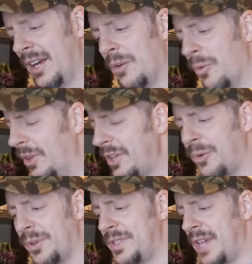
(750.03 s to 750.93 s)
really
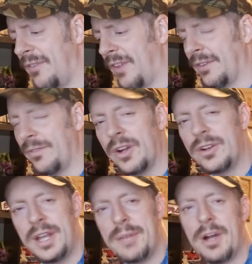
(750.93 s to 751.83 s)
cool stuff. Like Fleer
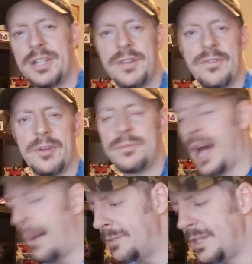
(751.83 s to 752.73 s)
did a bunch of them,
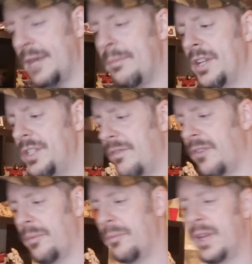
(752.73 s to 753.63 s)
Topps did a bunch of
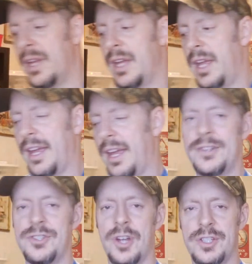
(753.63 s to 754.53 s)
them in
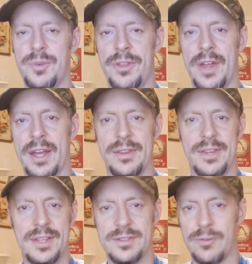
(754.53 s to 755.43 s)
conjunction with like
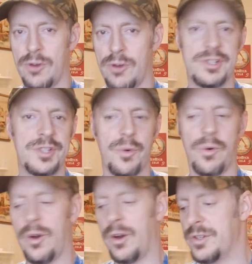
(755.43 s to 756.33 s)
these grocery
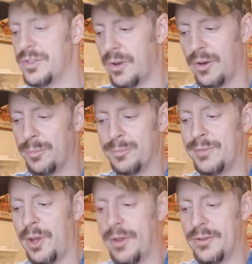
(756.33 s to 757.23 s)
stores or
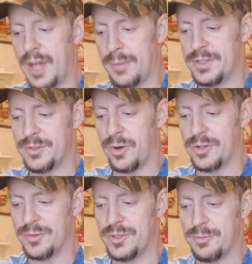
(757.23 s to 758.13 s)
other types of stores,
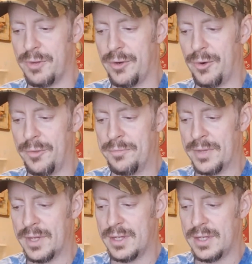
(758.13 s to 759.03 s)
which is pretty cool.
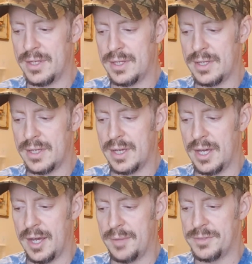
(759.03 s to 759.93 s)

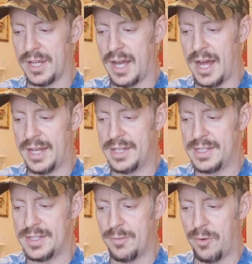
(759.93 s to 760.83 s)
So I got into
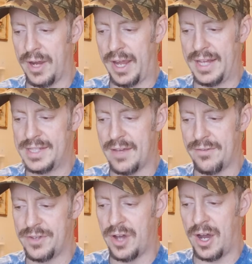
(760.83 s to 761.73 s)
some more
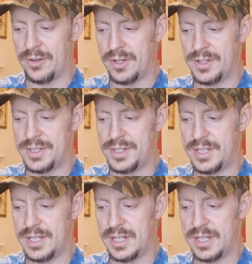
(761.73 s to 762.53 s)
87 Donruss.